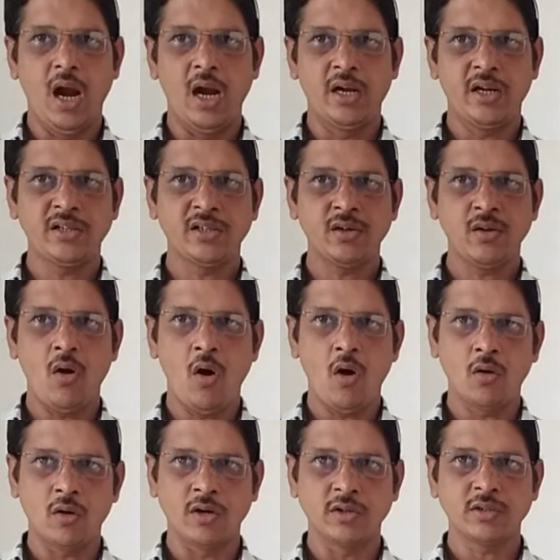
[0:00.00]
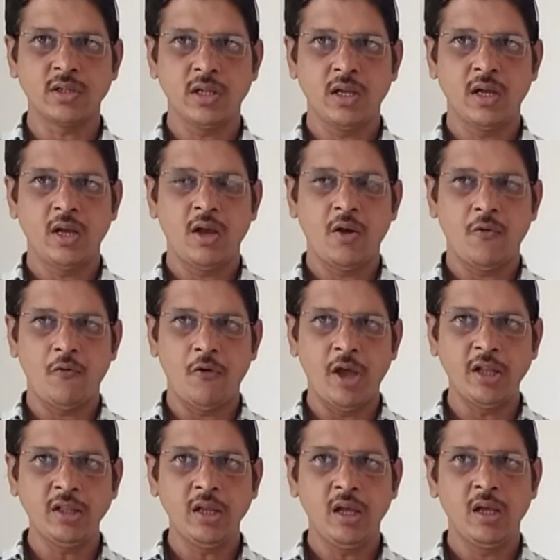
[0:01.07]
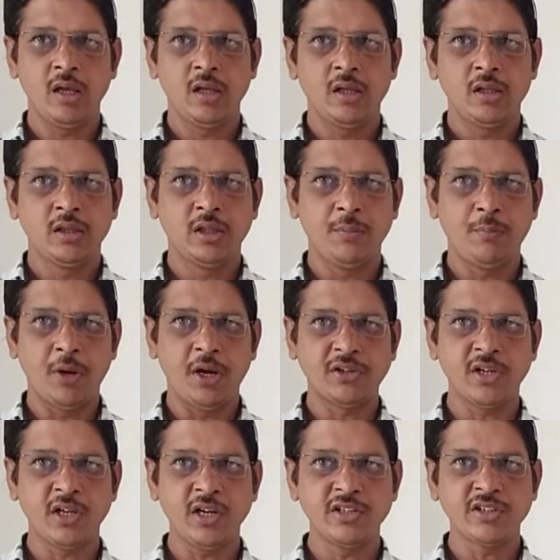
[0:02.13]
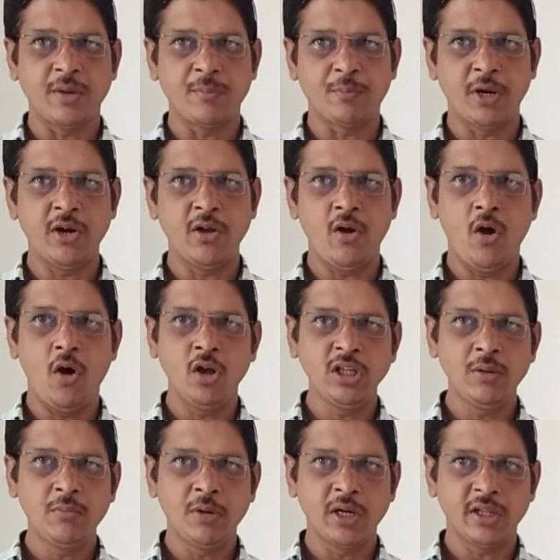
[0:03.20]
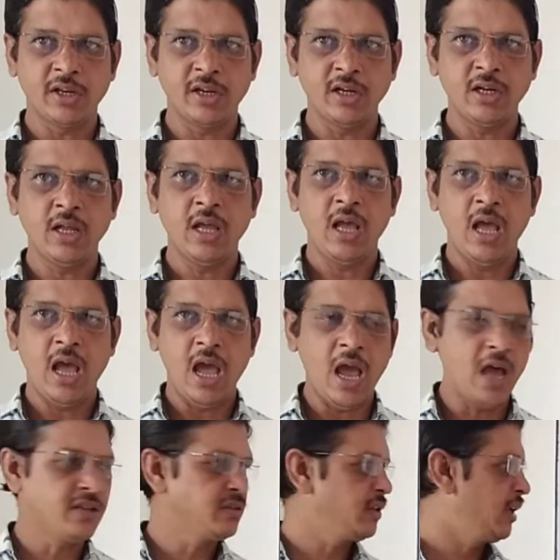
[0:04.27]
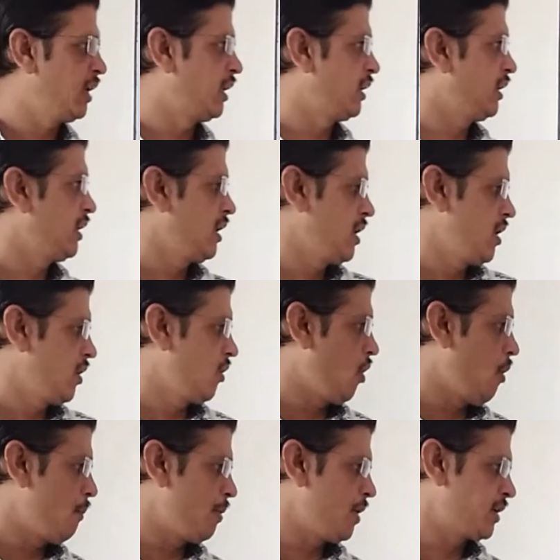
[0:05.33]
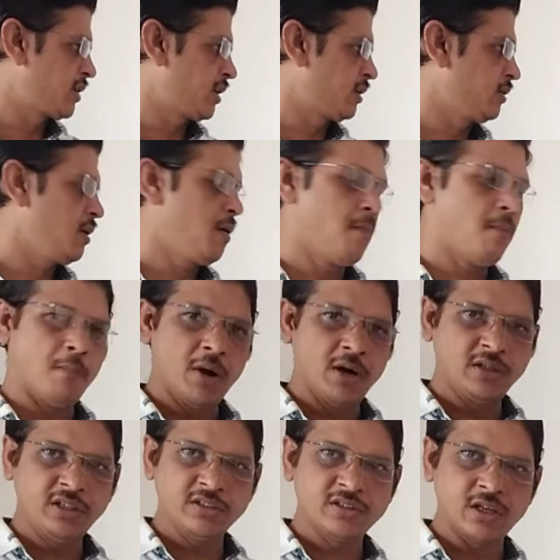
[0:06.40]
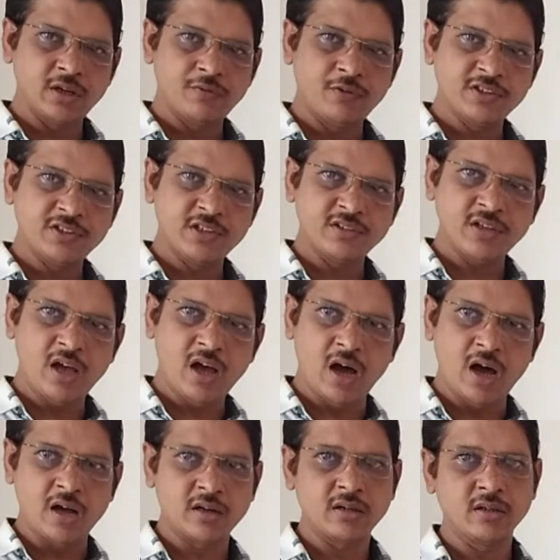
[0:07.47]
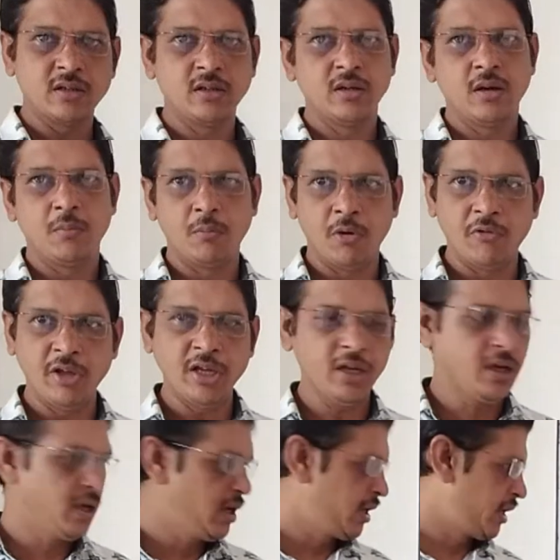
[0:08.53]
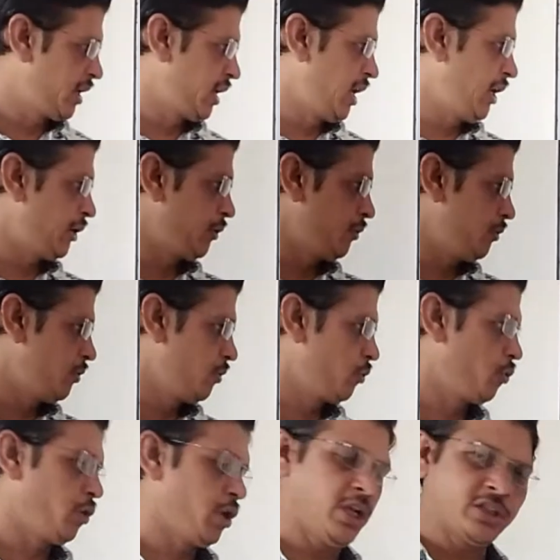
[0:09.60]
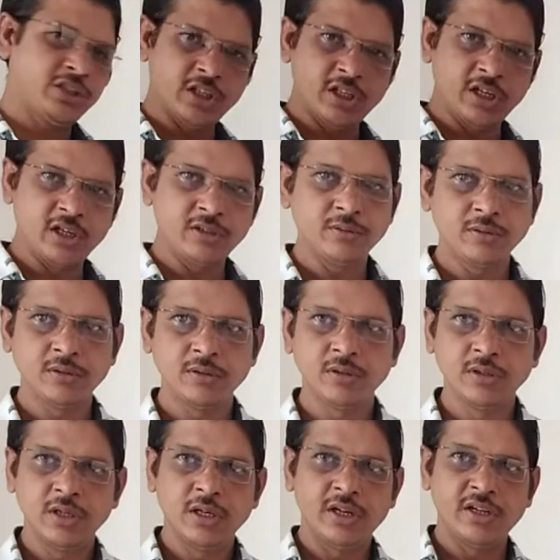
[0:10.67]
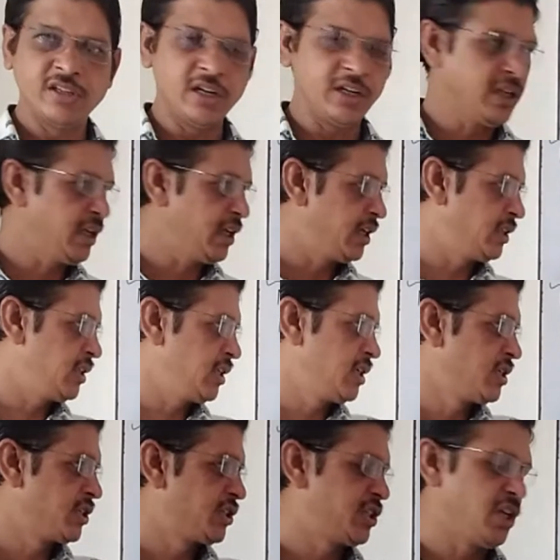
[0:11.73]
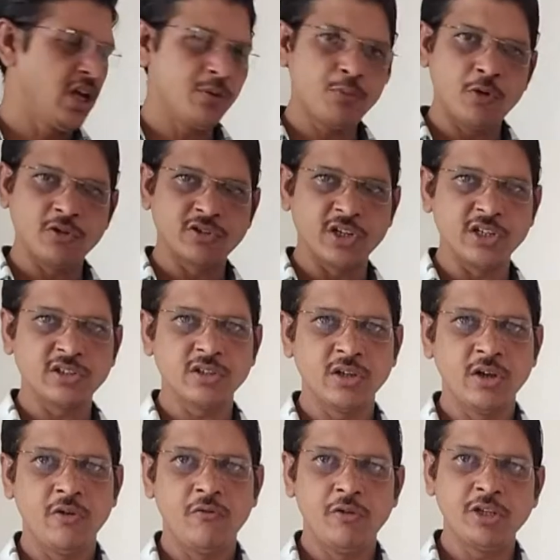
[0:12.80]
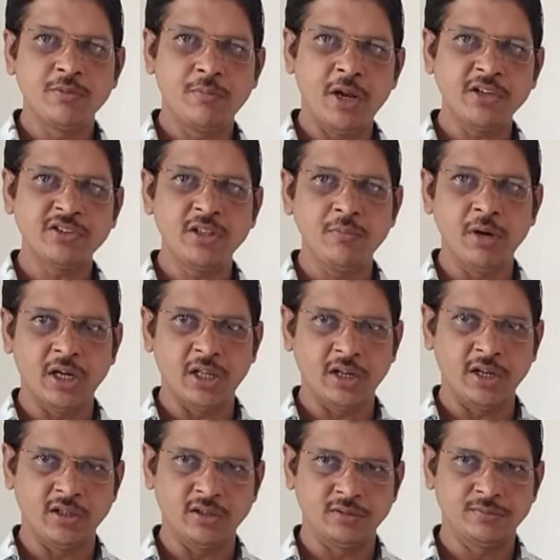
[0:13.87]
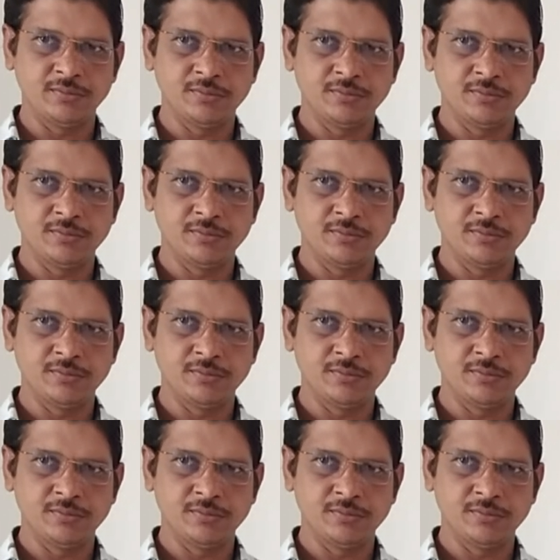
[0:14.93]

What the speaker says: Attrition occurs when the pressure is applied on the material as in compression, but the surfaces are moving relative to each other, resulting in shear forces which breaks the material.